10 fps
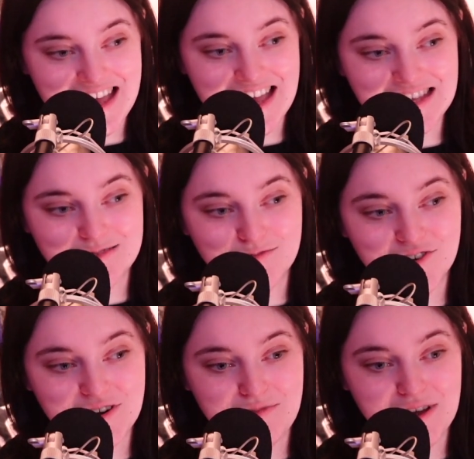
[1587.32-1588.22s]
It's
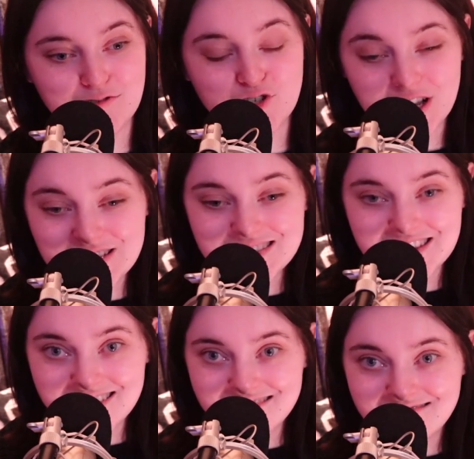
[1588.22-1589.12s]
more about
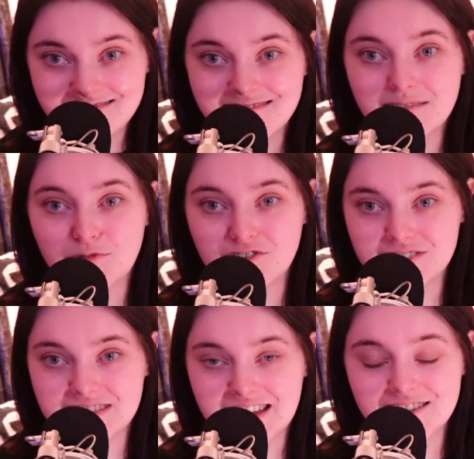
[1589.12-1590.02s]
trusting the
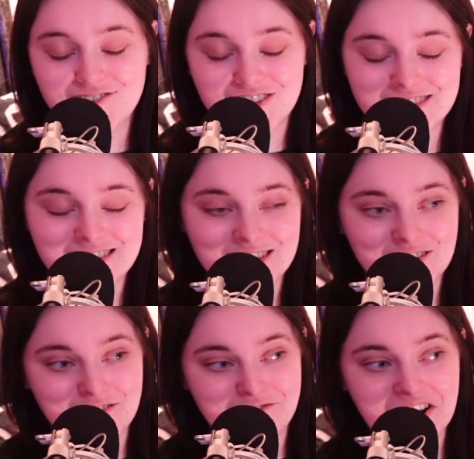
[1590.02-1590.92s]
process, trusting the
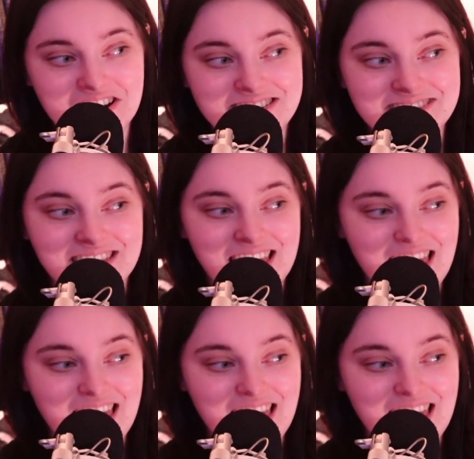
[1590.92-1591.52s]
universe,